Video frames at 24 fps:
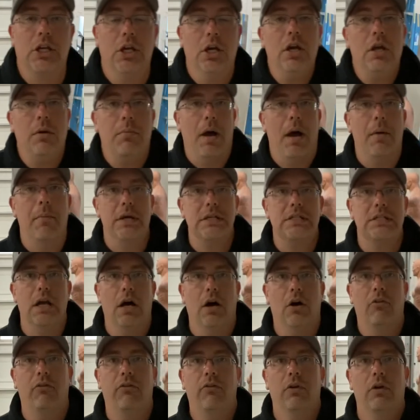good about
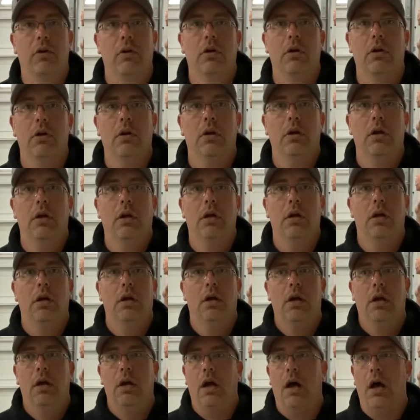myself.
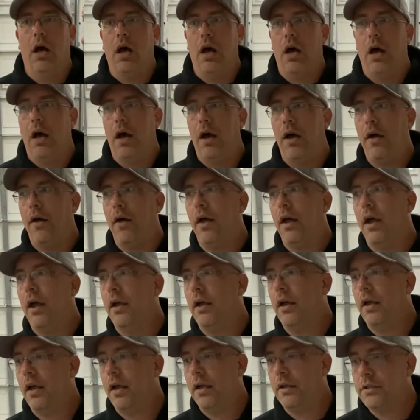
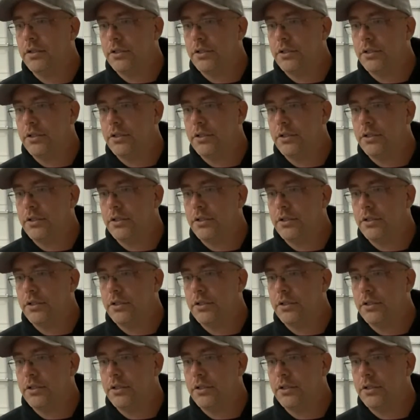I